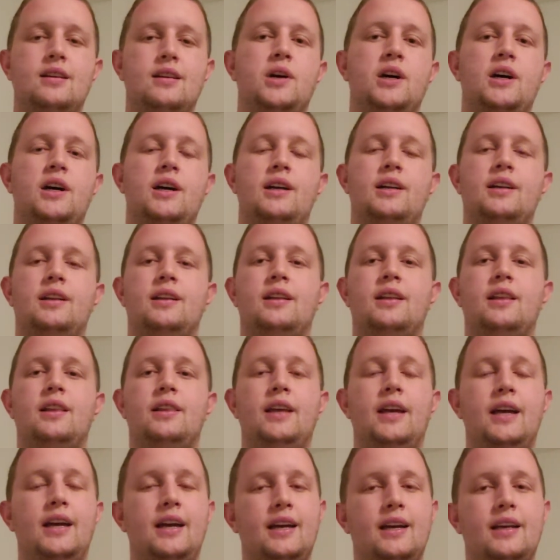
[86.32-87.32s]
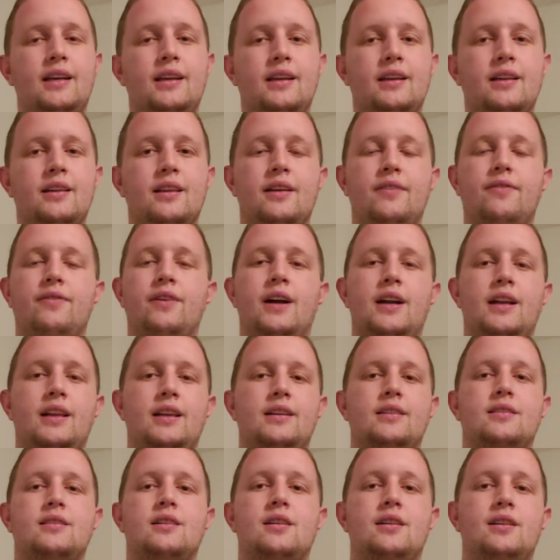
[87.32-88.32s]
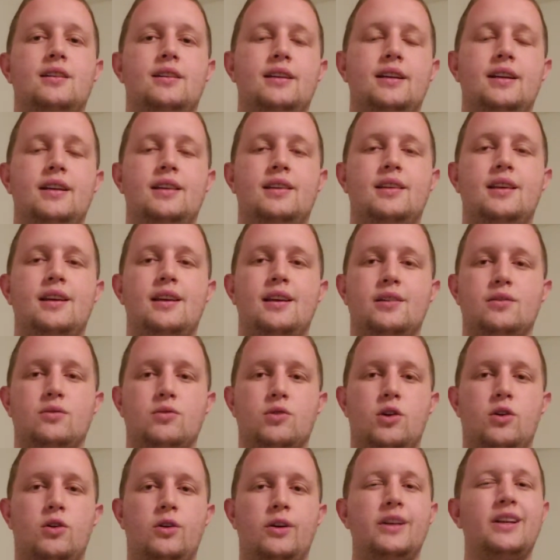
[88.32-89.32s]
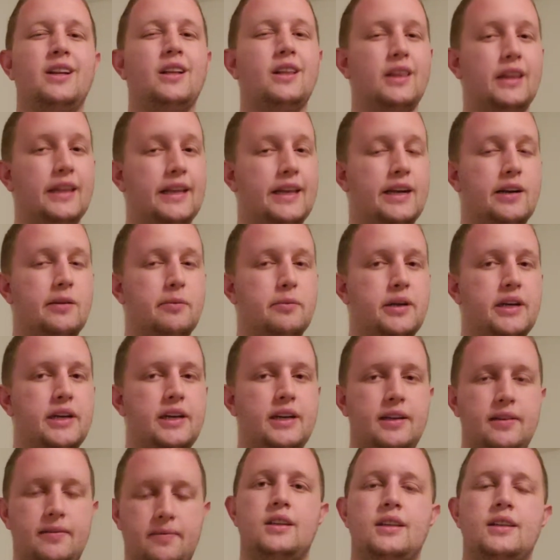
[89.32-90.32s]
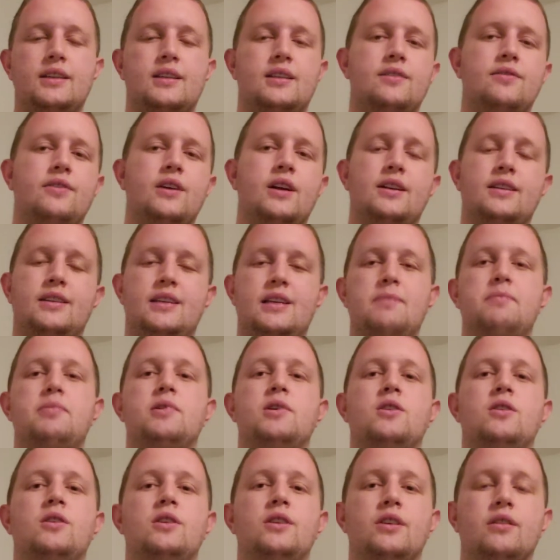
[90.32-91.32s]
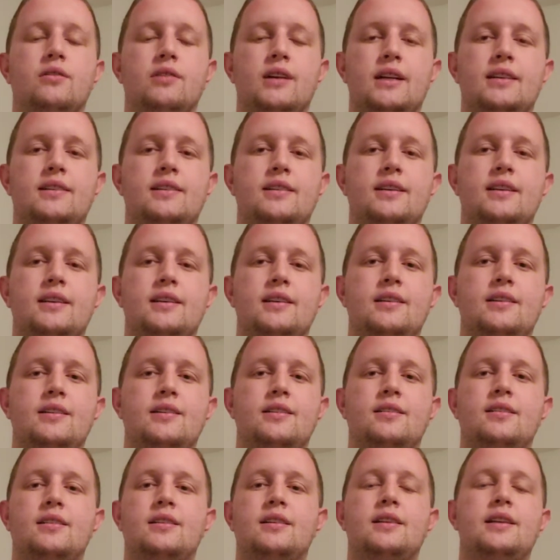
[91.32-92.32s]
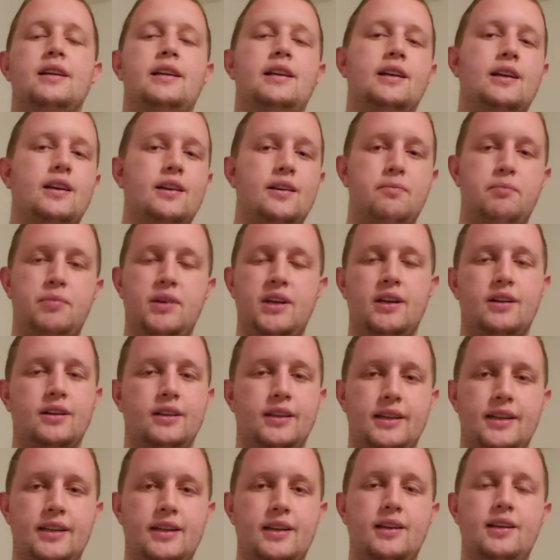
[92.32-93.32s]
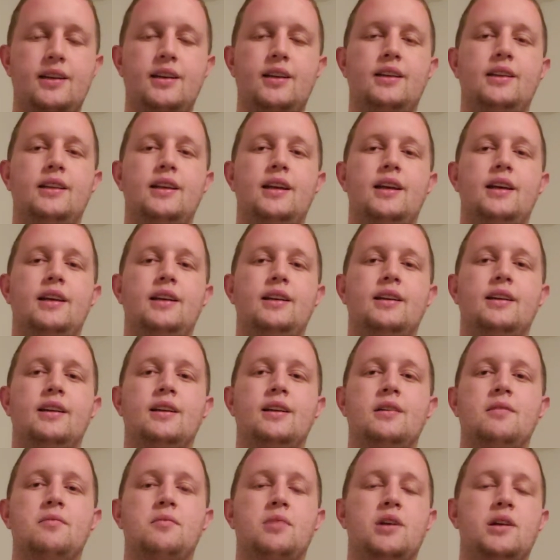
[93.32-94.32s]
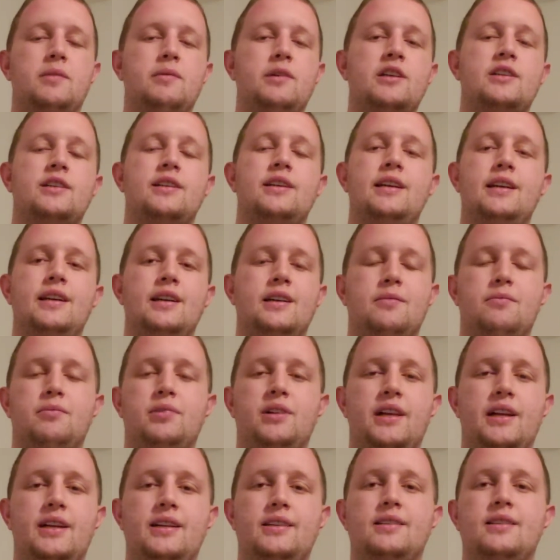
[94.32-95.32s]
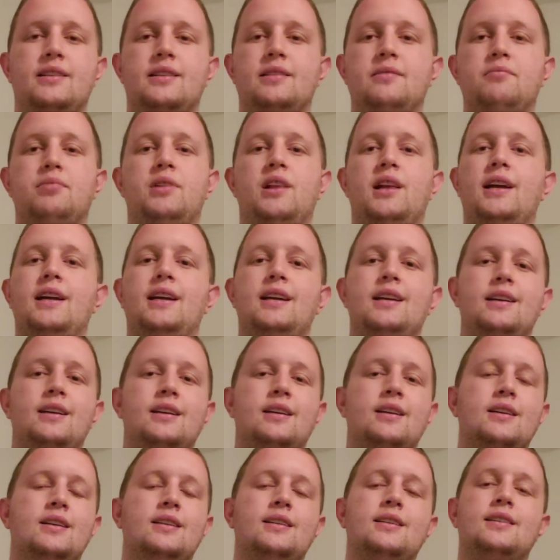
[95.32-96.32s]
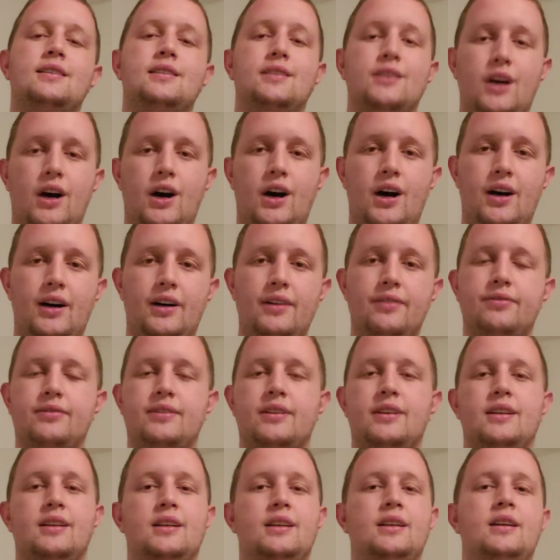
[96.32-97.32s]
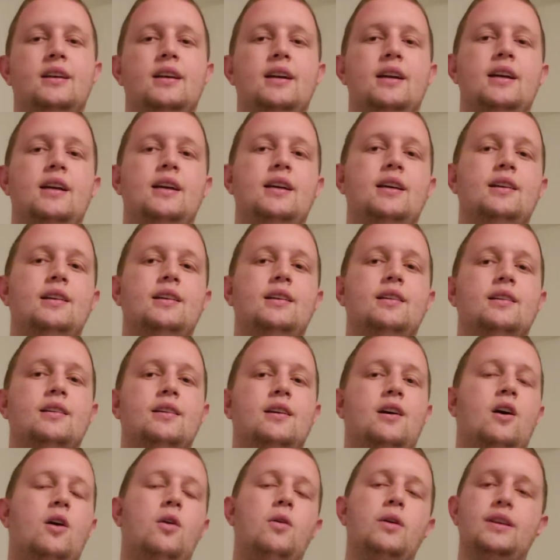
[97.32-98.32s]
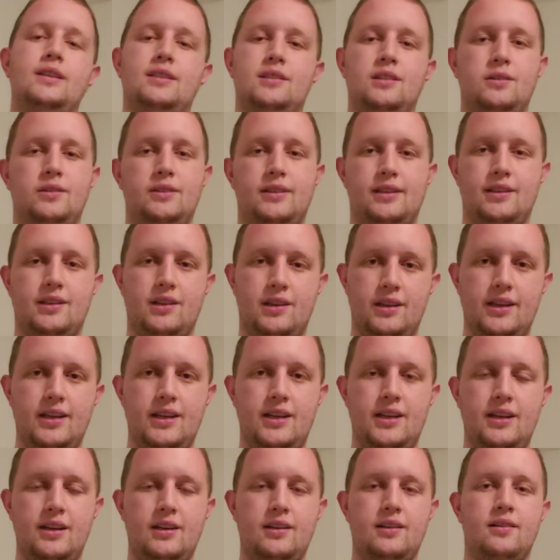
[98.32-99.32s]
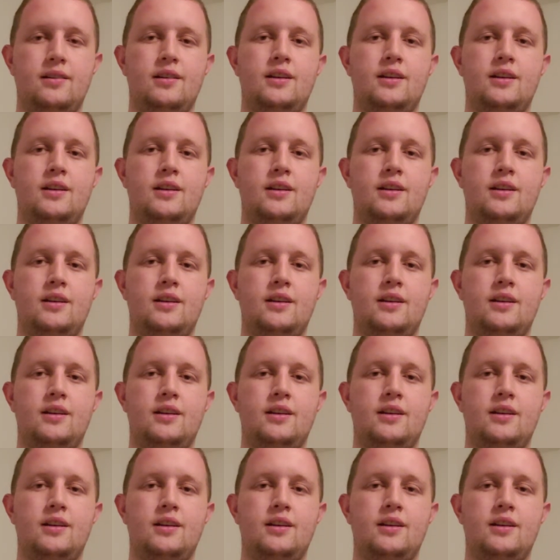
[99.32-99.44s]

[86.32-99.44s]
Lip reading: But then they finally started to get things rolling a little bit. This is very typical of the Redskins, getting a big lead and then pretty much getting complacent, playing soft, and always losing the lead.